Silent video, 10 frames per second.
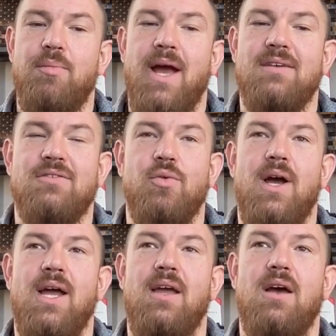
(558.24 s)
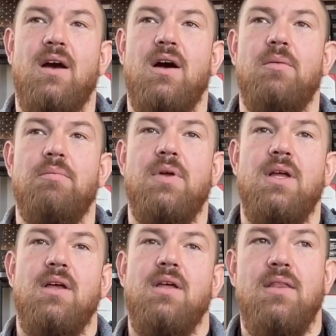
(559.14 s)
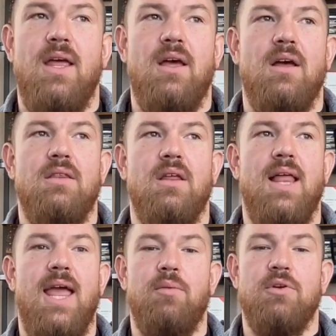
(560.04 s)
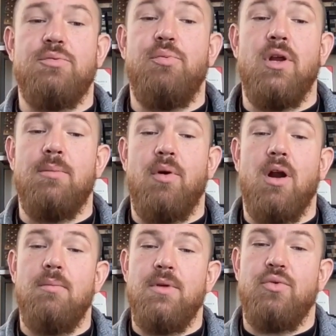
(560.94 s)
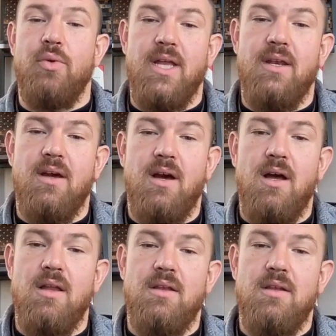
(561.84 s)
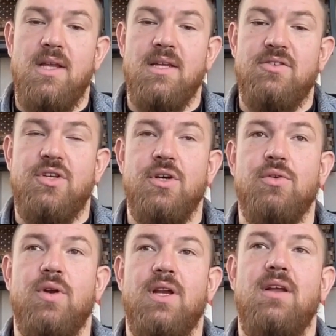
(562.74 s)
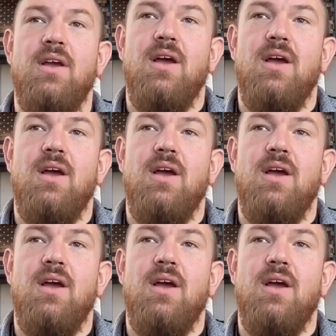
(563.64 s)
passed away, the land was split apart between his children.